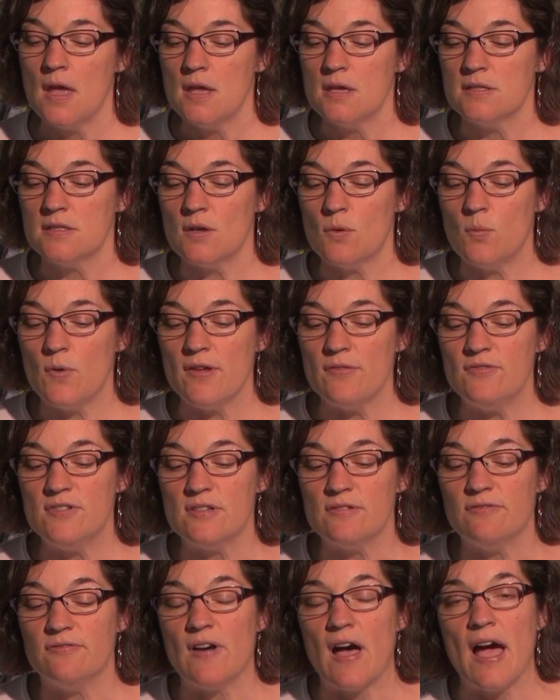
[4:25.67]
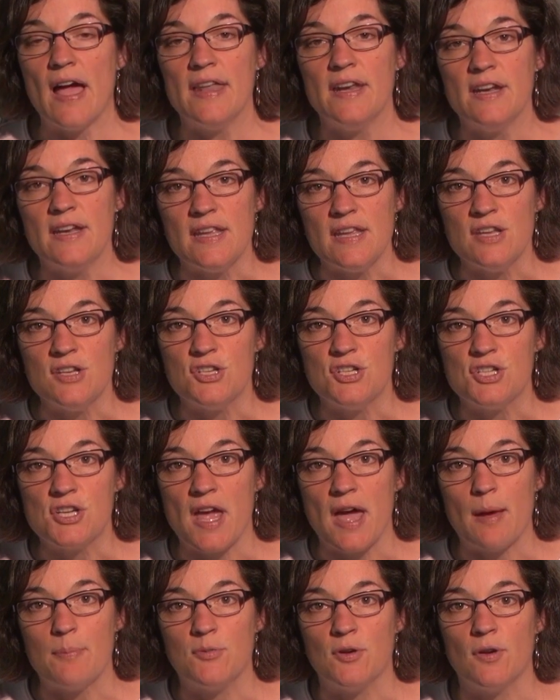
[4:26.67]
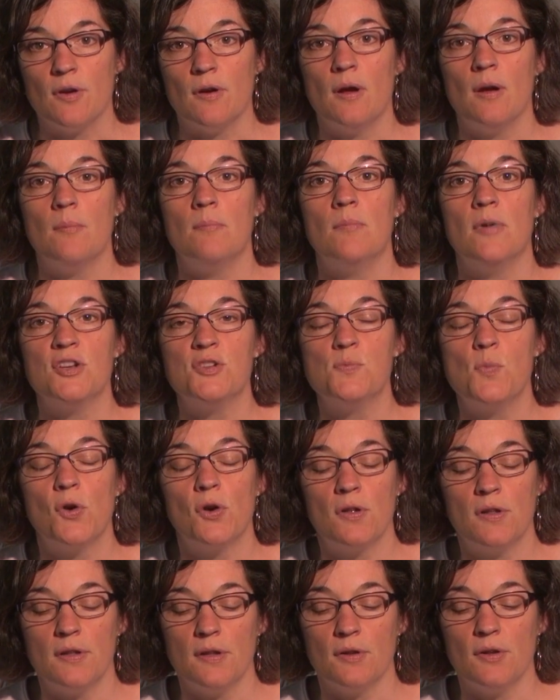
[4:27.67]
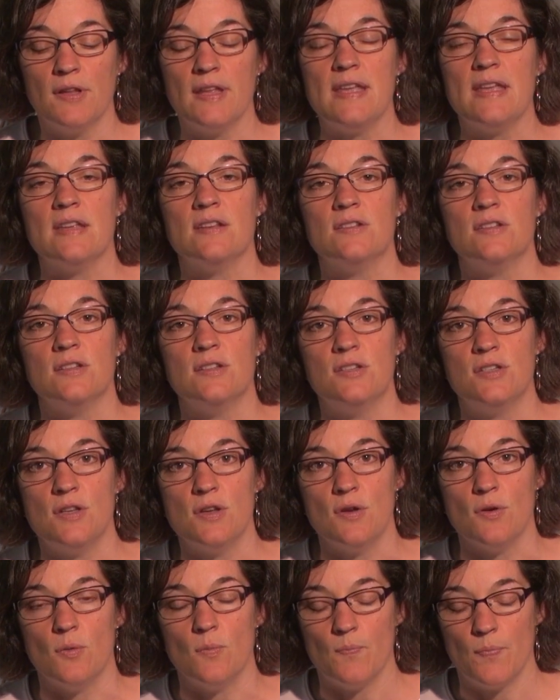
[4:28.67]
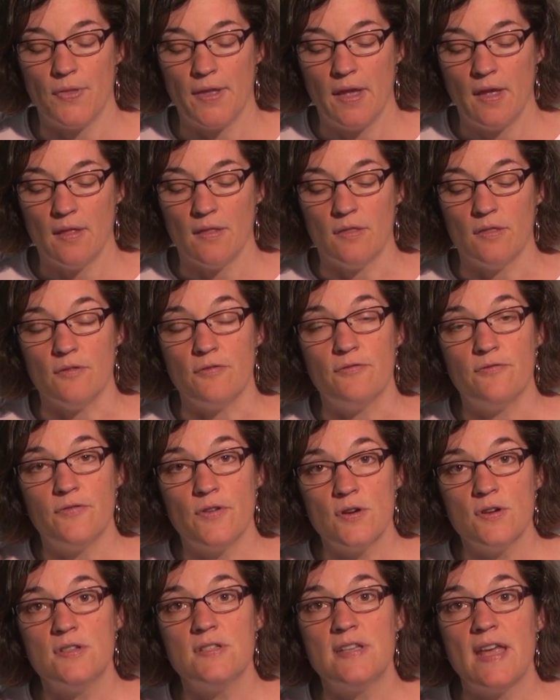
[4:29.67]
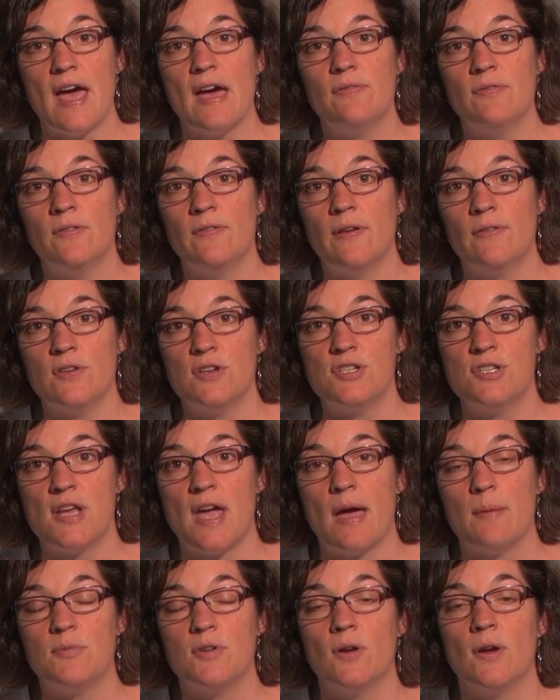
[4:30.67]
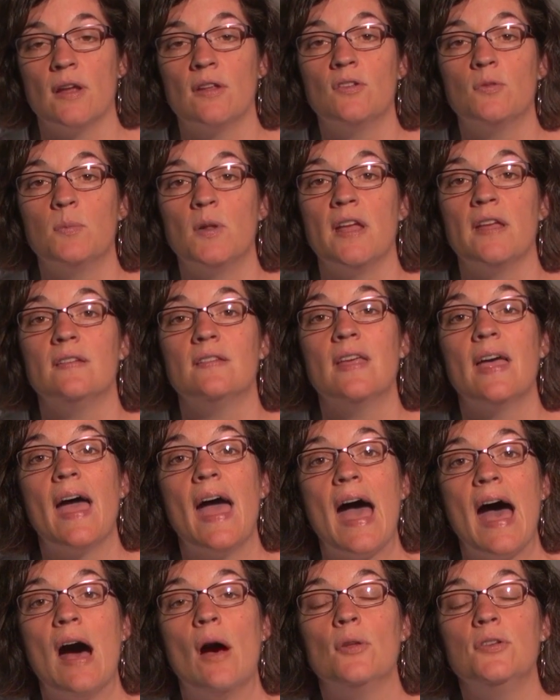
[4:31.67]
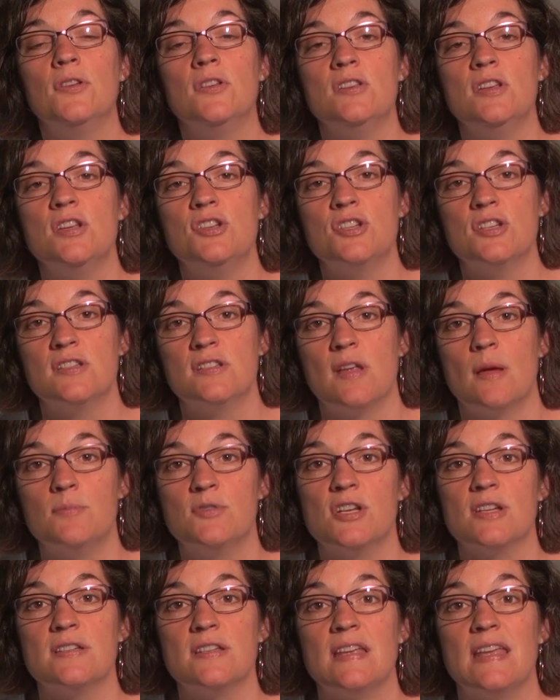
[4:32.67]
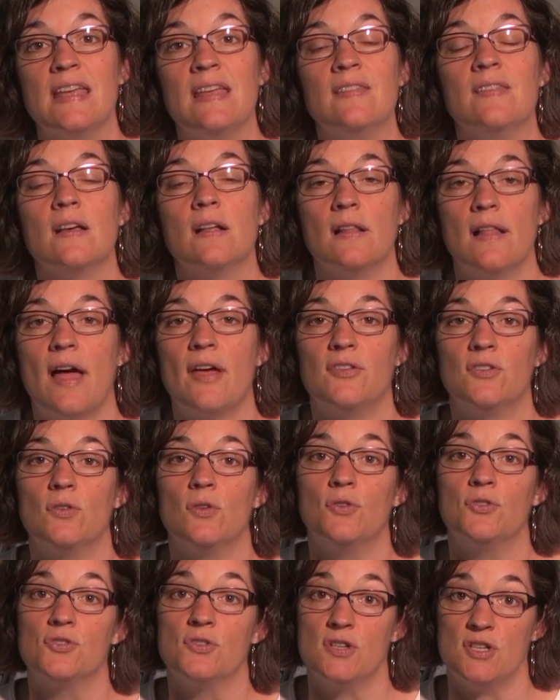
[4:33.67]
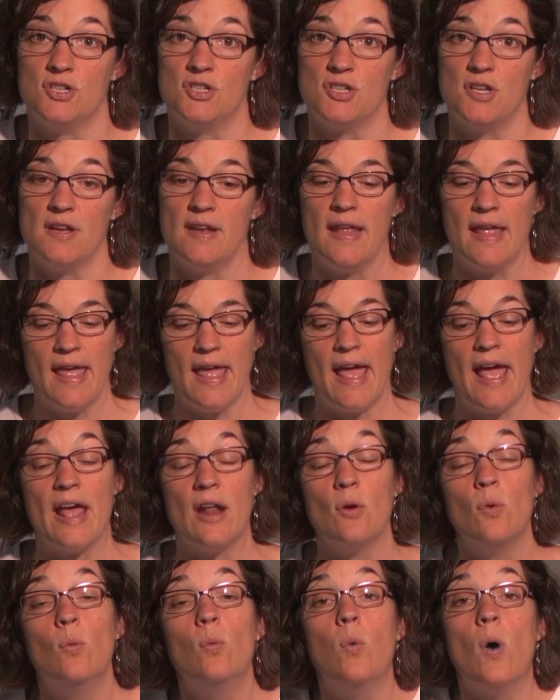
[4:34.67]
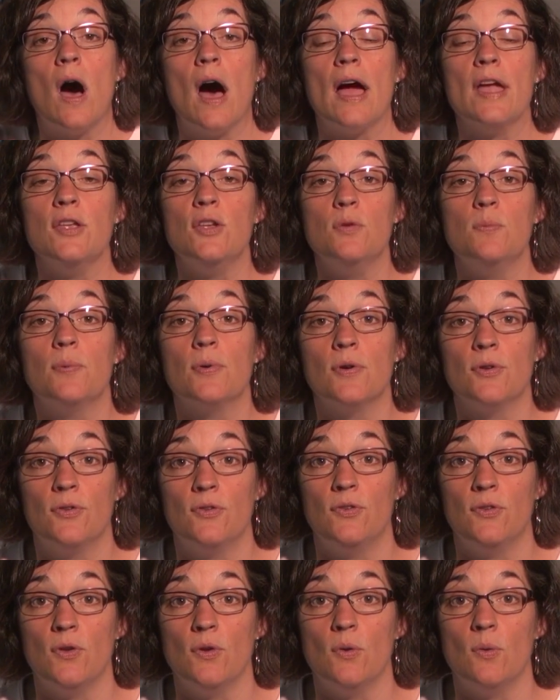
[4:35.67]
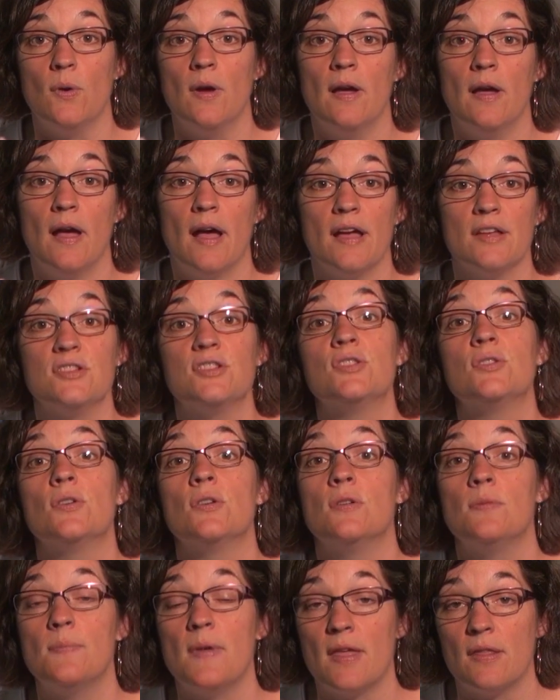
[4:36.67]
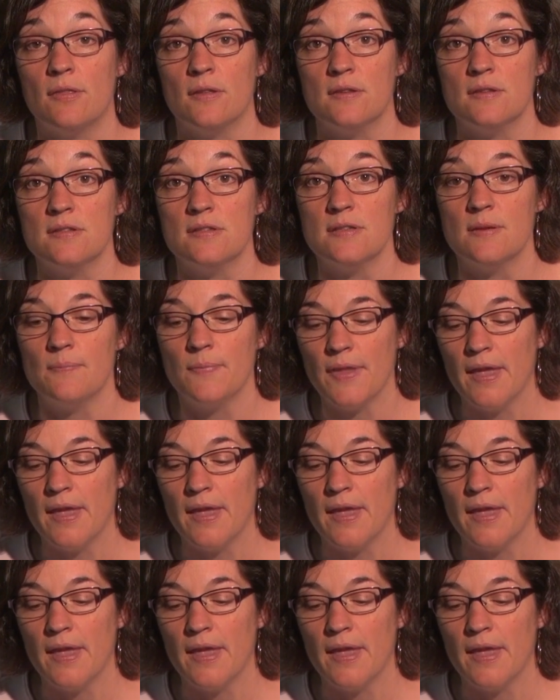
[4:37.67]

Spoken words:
So we've divided each chapter much more clearly into two. The first half of every chapter explains how to teach a subject in the classical tradition and why you pursue certain methods.